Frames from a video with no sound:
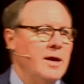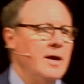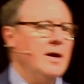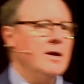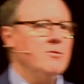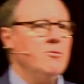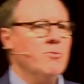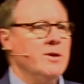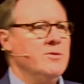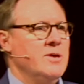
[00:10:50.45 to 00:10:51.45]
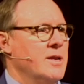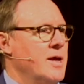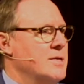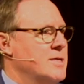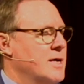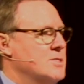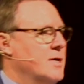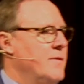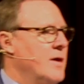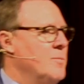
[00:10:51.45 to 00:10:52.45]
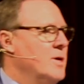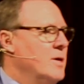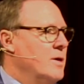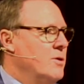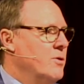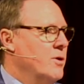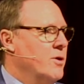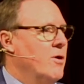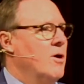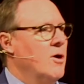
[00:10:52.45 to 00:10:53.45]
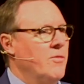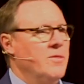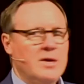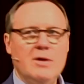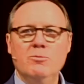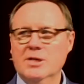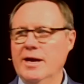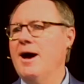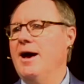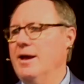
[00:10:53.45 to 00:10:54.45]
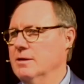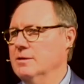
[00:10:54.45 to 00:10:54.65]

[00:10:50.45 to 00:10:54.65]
and you run DNA tests on them, you're going to go, oh, he was a guy.